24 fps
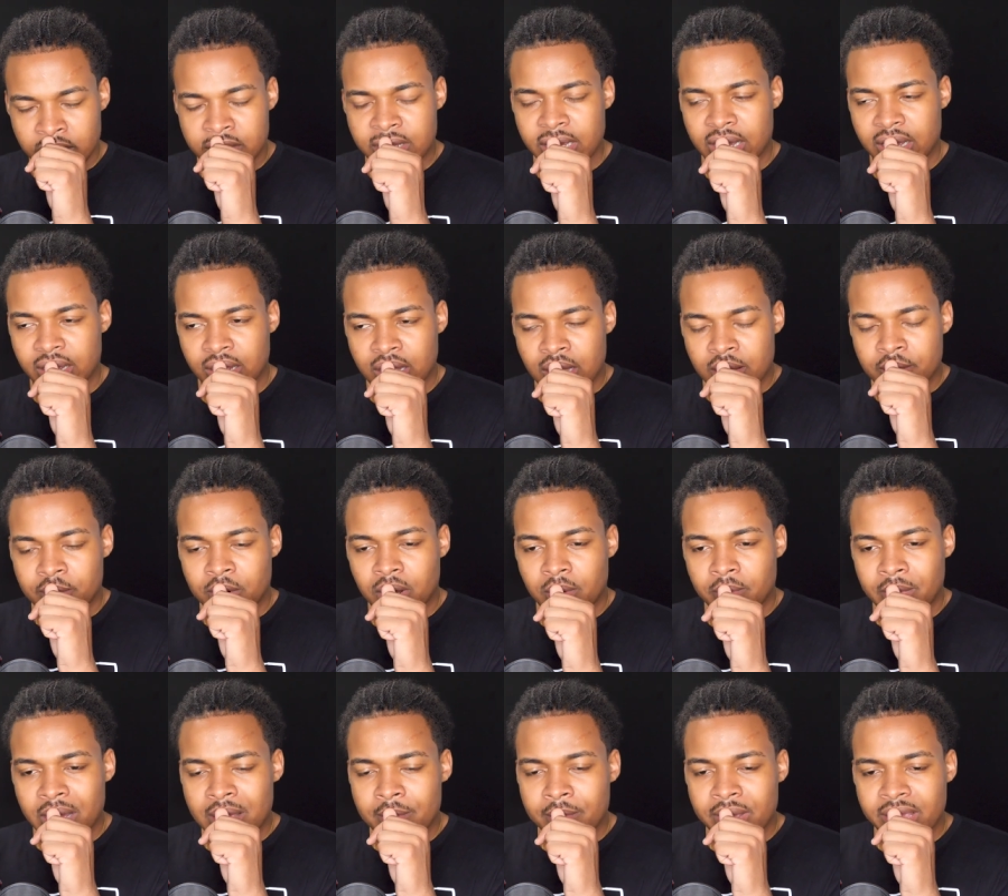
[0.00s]
Yeah.
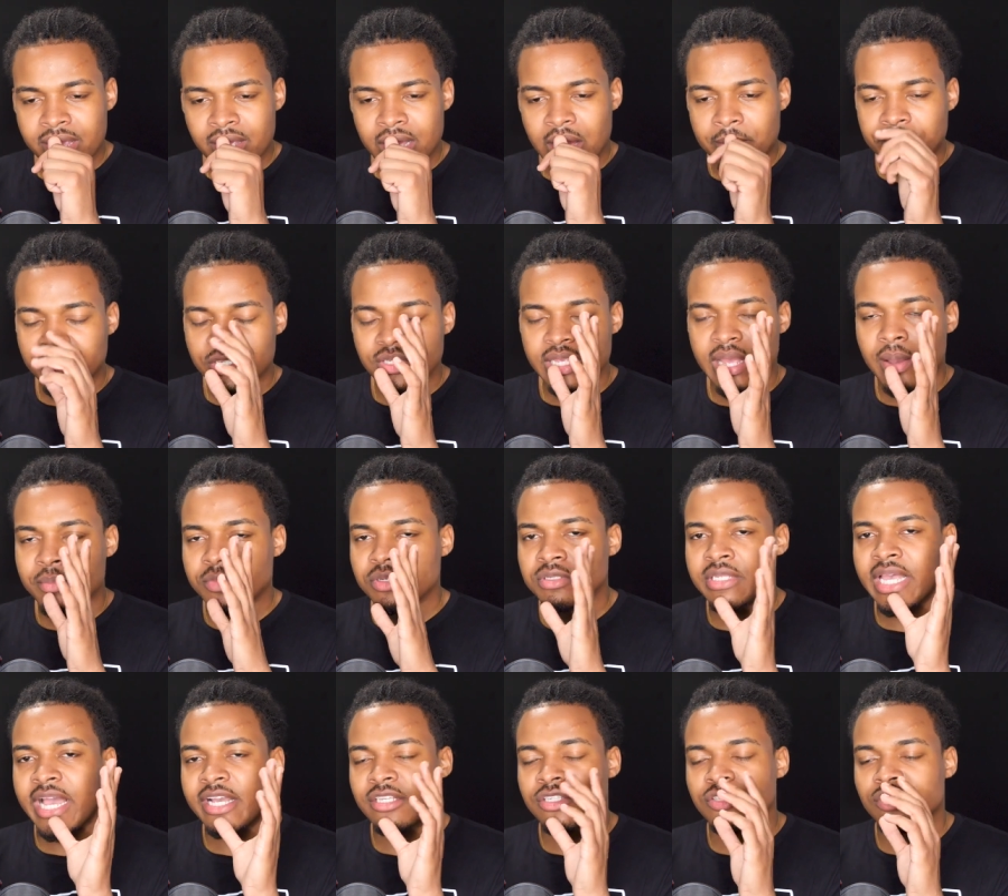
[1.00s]
But my main, I'm just, I'm
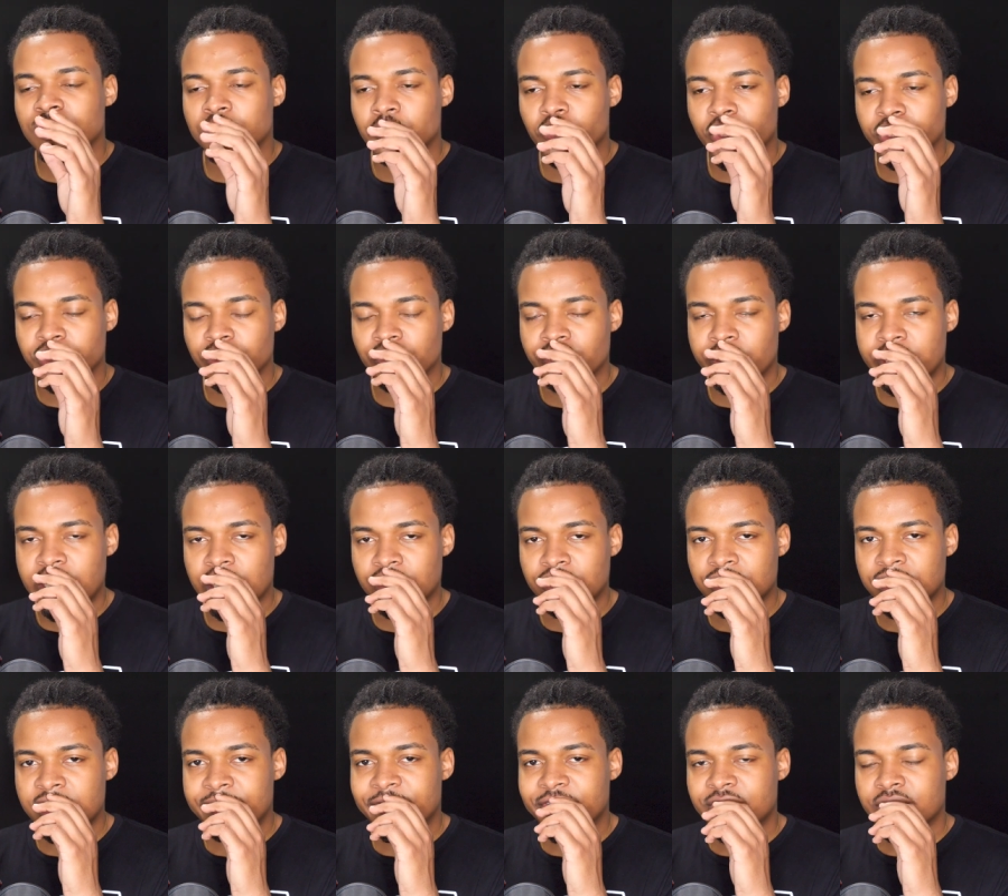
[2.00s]
just asking some questions right now to
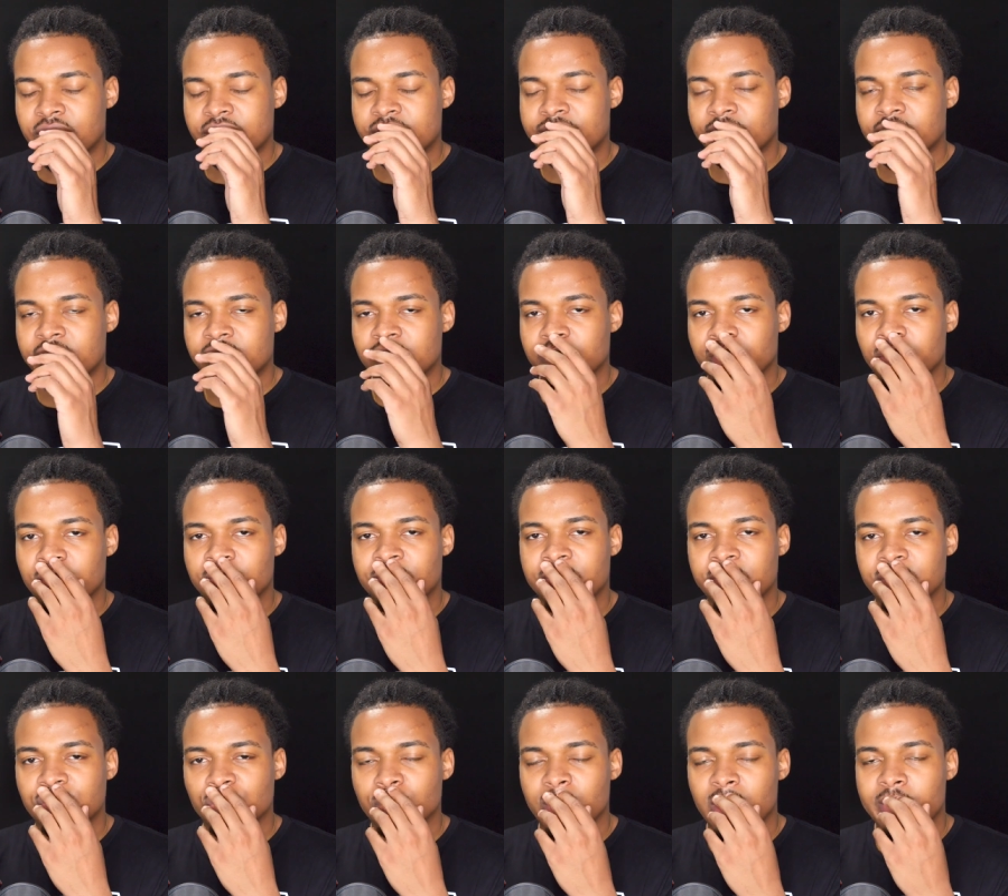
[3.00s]
see if it's a, is a good
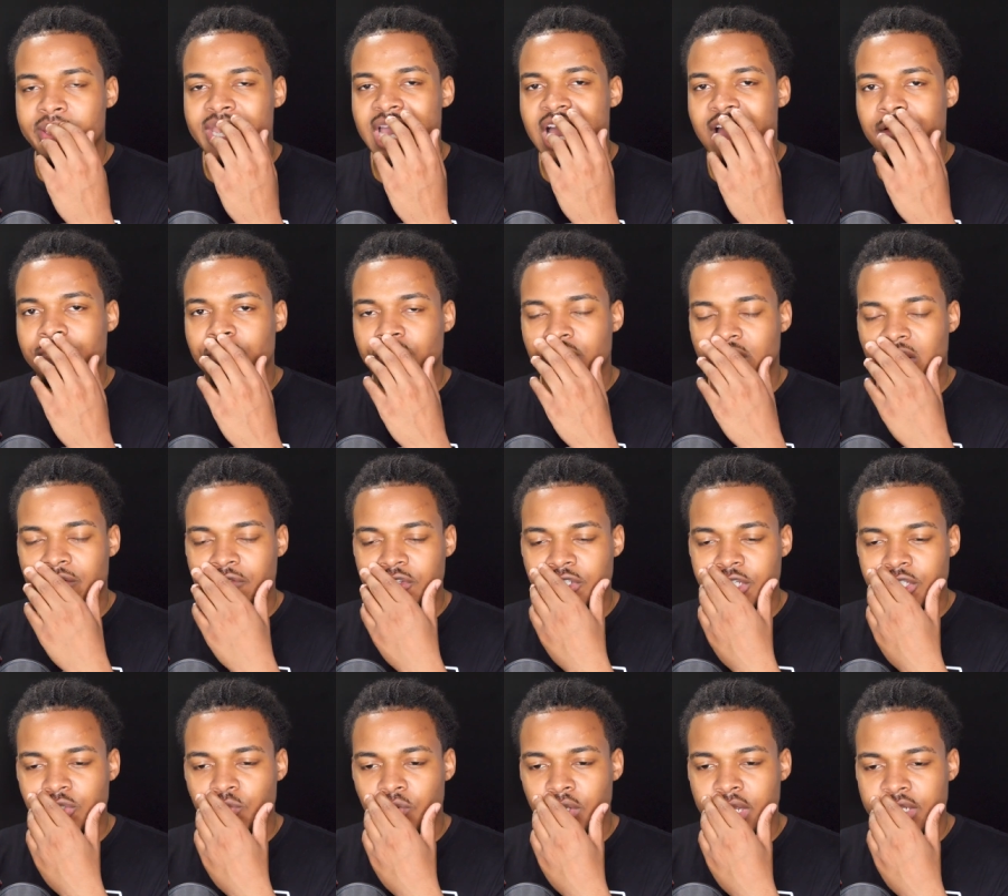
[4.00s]
fit. So maybe after the
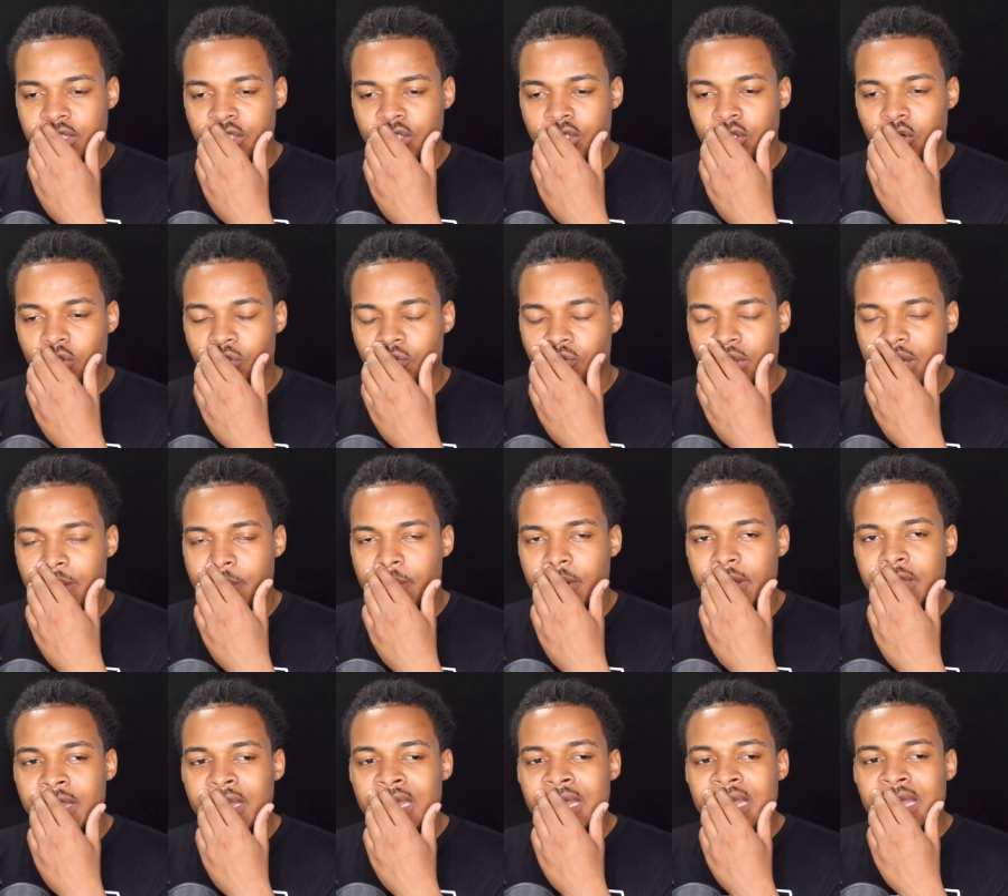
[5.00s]
conversation, we can actually go through that.
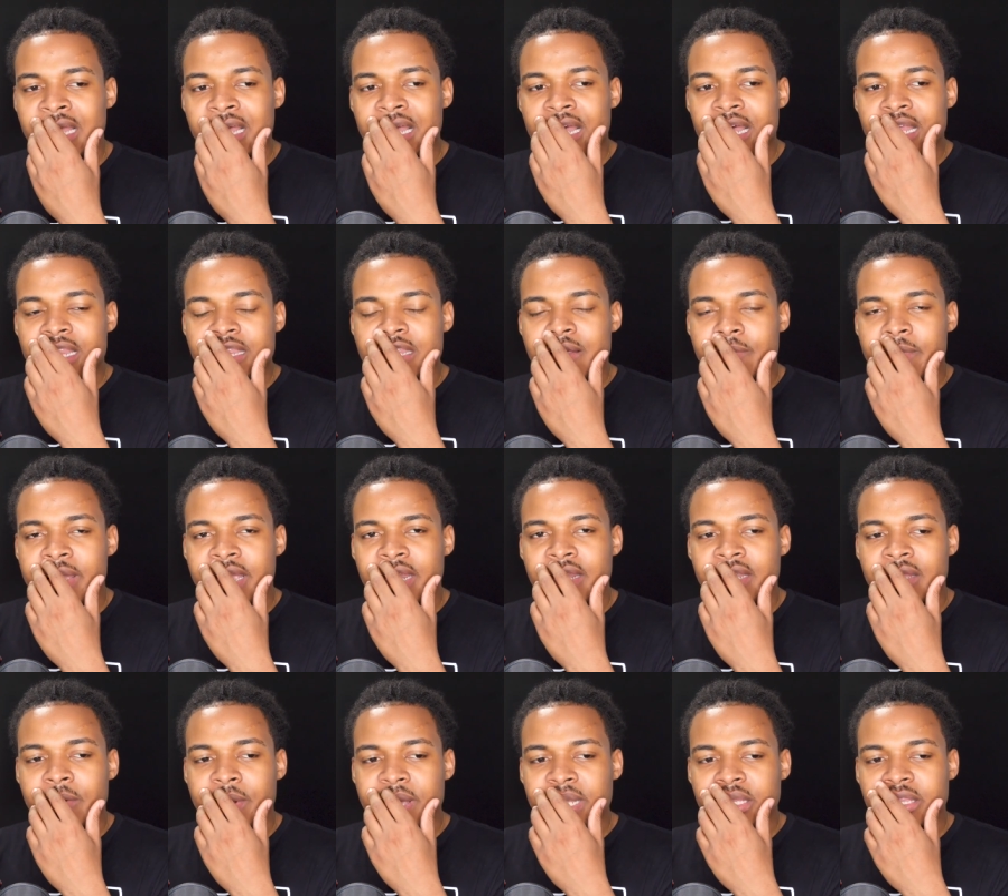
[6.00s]
But yeah, the
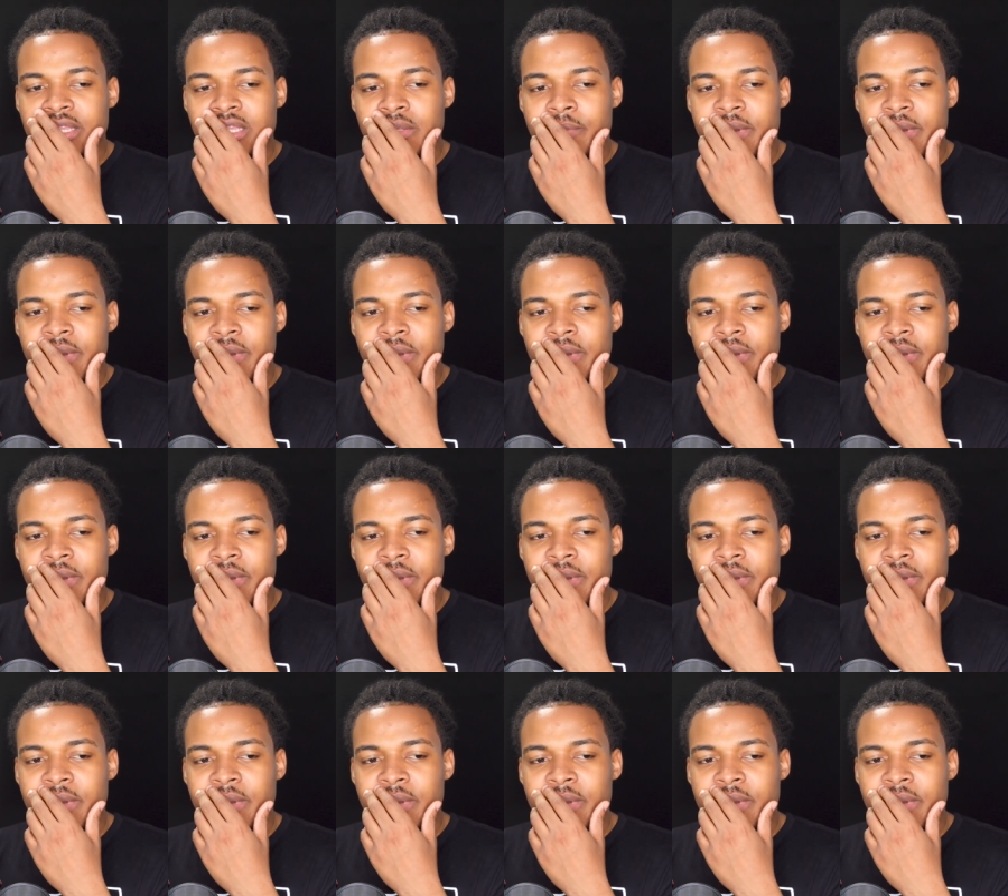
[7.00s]
main, the no, main, no.